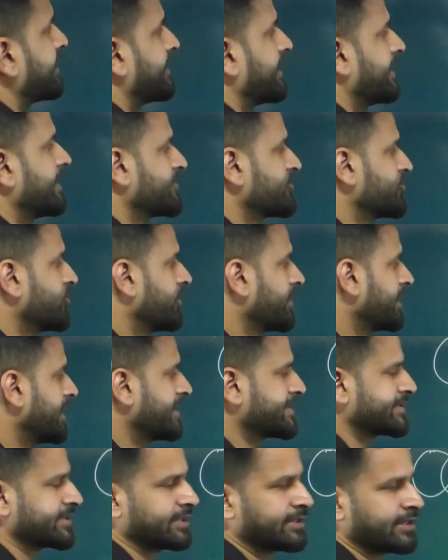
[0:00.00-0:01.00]
There is no
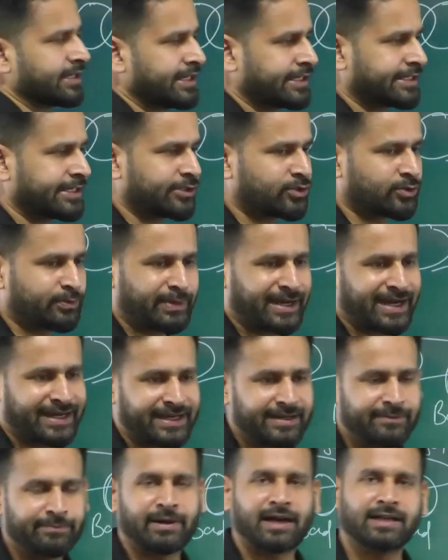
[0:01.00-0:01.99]
relation related to bad
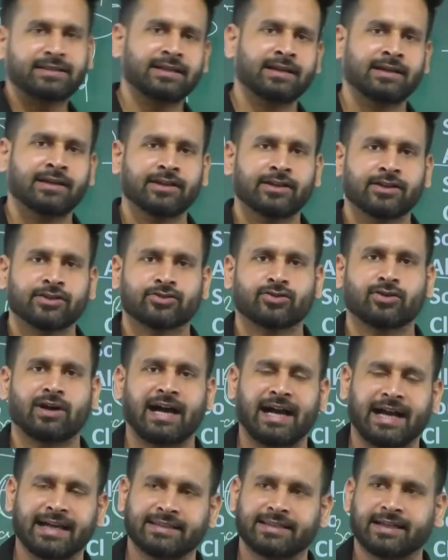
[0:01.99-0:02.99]
and path. So
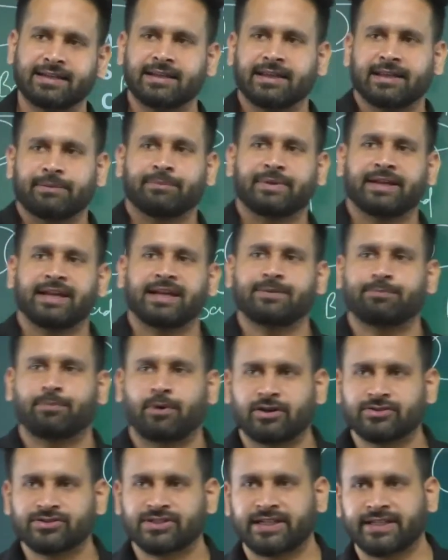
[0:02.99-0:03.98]
either be it
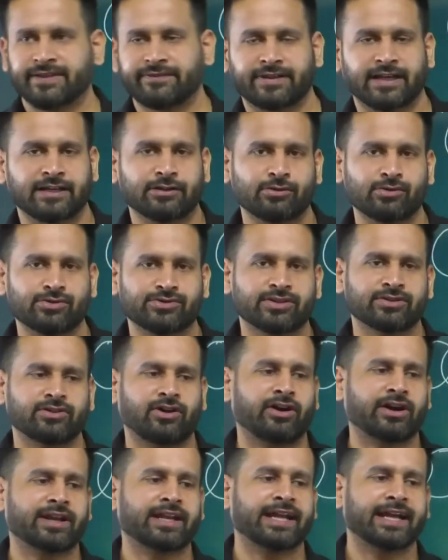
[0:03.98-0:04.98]
positive conclusion
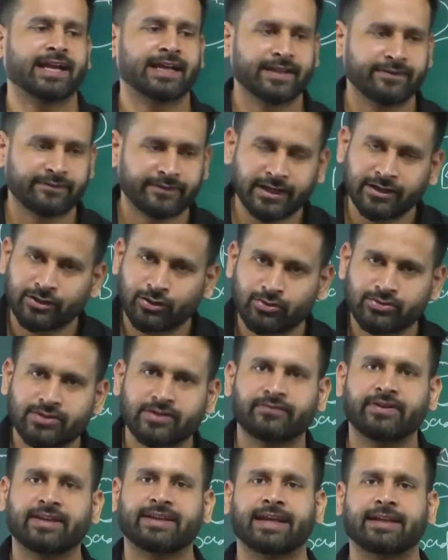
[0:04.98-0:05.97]
or negative
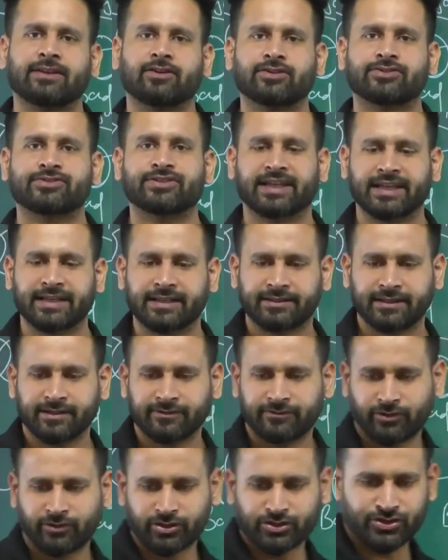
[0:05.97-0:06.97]
conclusion, we cannot say
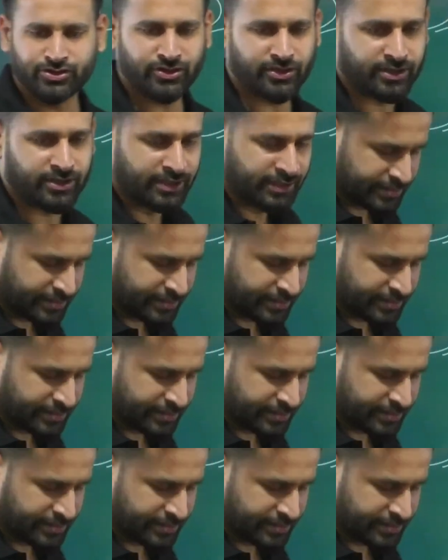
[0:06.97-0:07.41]
anything for sure.